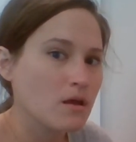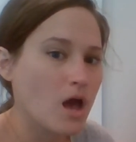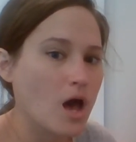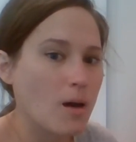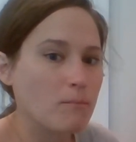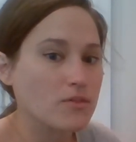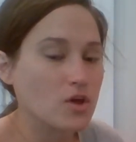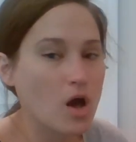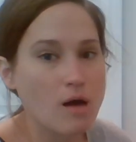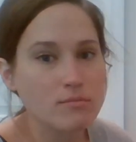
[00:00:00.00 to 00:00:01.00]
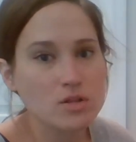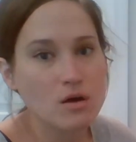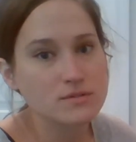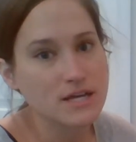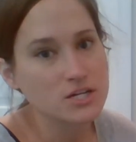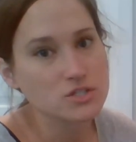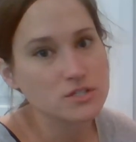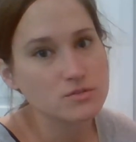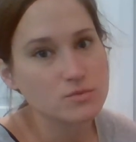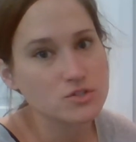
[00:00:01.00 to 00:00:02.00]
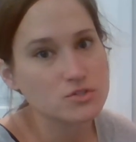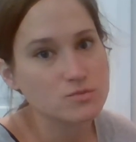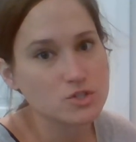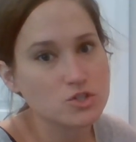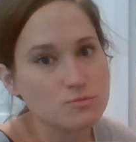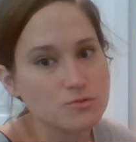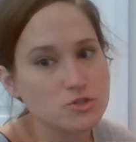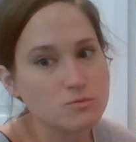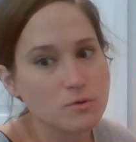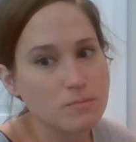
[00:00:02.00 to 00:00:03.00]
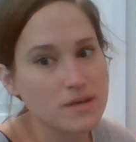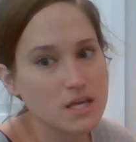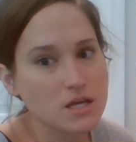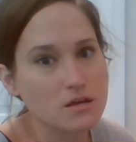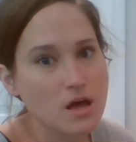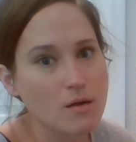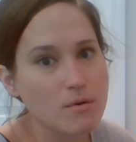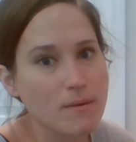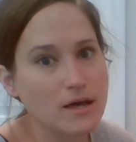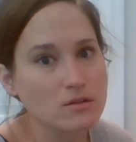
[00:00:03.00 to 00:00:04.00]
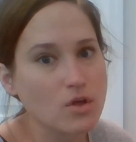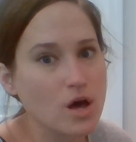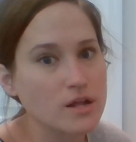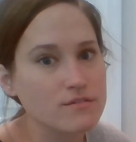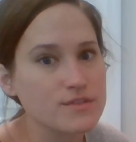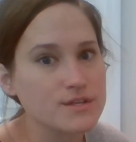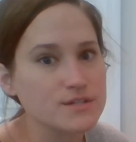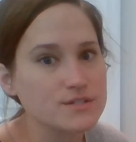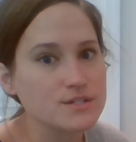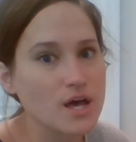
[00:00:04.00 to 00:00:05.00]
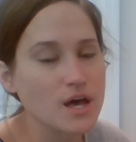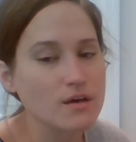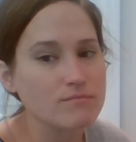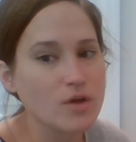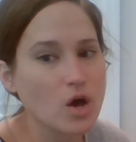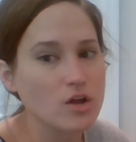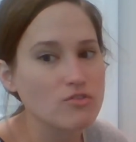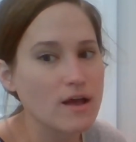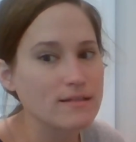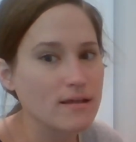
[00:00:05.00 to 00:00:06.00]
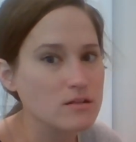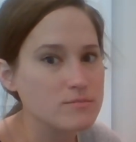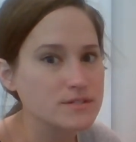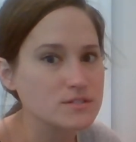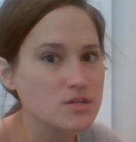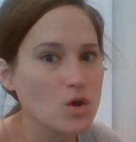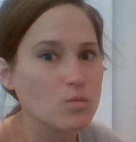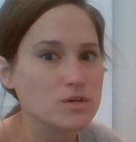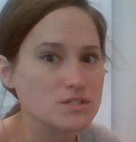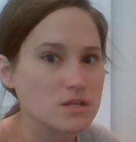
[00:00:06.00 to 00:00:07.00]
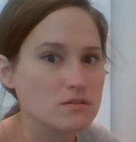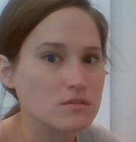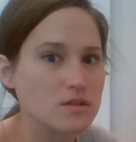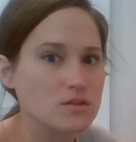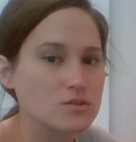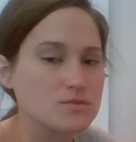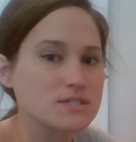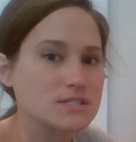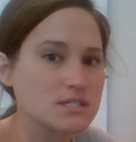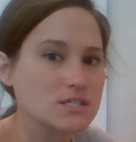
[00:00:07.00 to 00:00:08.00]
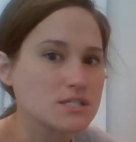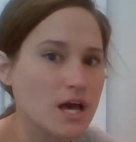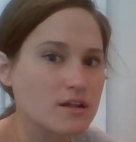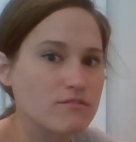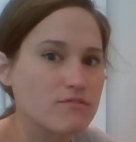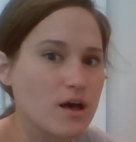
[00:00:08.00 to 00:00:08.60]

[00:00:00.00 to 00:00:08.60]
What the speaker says: but the common law was actually super picky about a lot of these contract elements, whereas the UCC has kind of